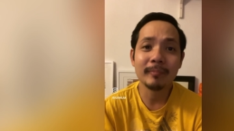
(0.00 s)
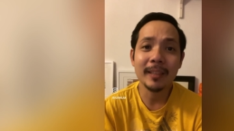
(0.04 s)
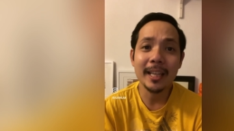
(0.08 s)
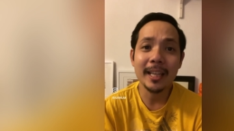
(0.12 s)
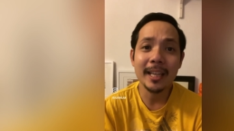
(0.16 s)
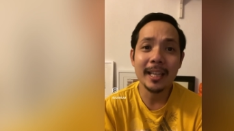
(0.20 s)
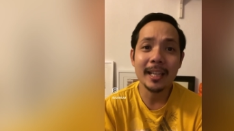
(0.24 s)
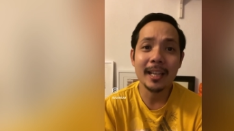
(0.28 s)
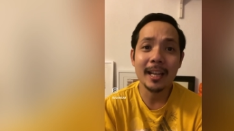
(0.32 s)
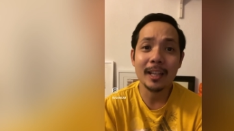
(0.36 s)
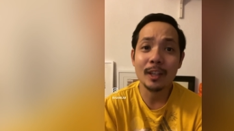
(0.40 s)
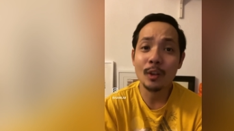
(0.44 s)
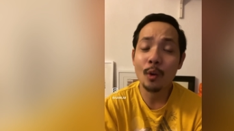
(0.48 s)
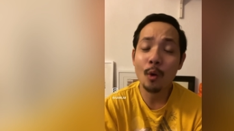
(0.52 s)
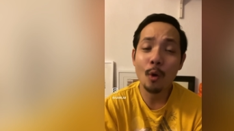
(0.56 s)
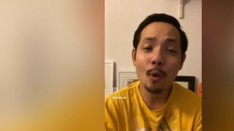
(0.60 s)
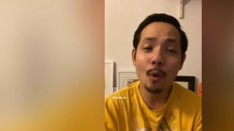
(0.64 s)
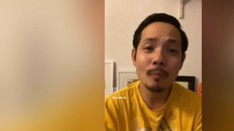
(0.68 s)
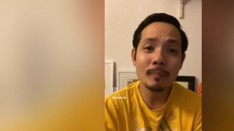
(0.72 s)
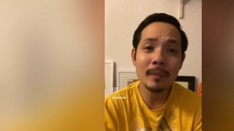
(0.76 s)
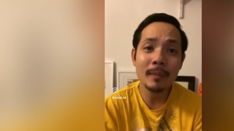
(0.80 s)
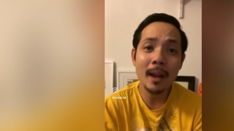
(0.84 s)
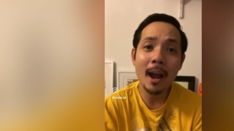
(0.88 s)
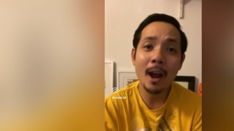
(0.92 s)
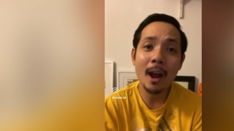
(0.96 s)
at
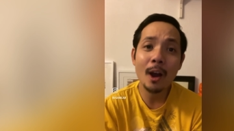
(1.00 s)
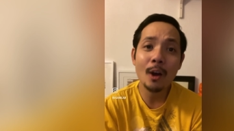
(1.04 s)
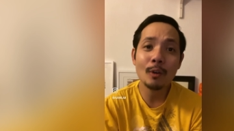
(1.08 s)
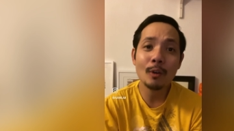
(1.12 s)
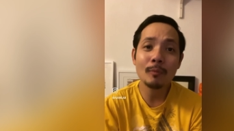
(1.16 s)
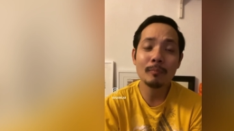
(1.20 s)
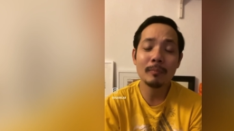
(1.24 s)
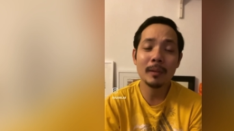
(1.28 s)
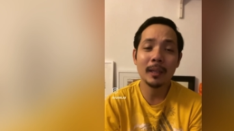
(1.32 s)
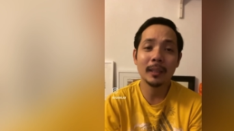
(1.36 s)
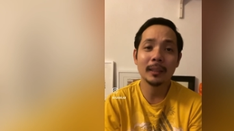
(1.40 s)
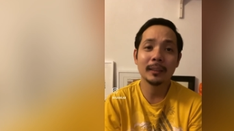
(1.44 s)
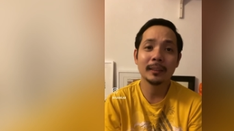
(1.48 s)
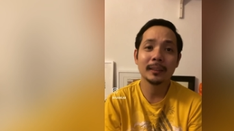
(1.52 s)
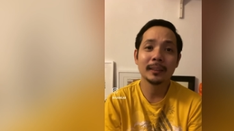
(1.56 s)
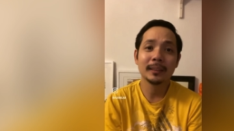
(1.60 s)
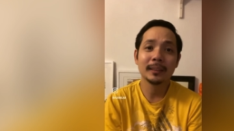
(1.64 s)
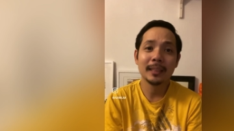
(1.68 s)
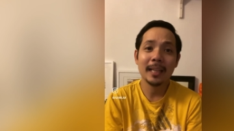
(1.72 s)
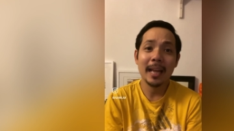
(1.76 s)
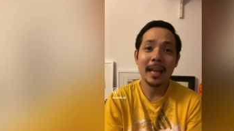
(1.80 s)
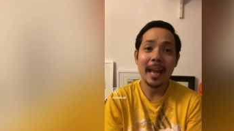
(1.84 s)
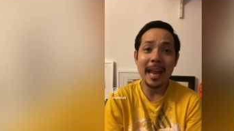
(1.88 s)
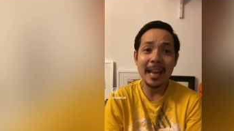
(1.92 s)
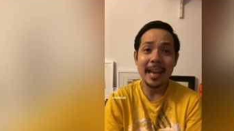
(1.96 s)
home now, but
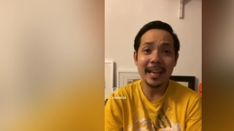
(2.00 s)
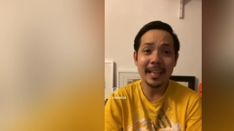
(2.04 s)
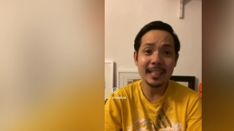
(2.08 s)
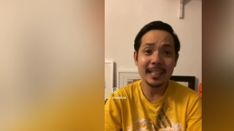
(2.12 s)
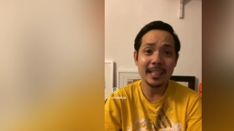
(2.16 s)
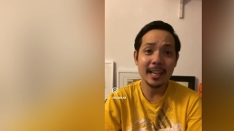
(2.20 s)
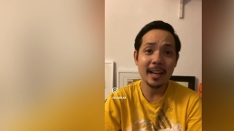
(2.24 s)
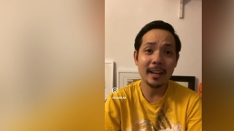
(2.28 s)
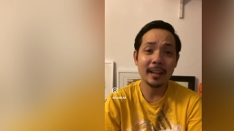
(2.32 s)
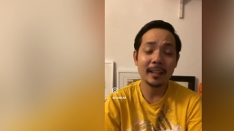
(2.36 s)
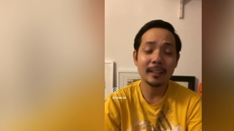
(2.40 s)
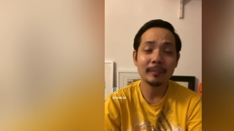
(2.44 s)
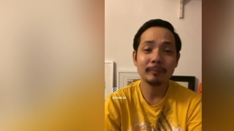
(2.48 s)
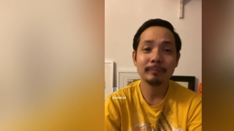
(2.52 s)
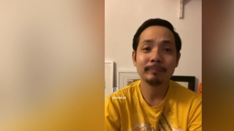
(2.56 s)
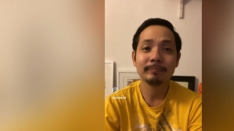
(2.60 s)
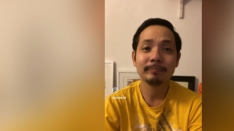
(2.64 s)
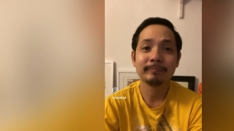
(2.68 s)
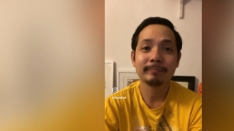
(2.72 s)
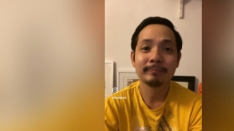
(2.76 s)
hang in there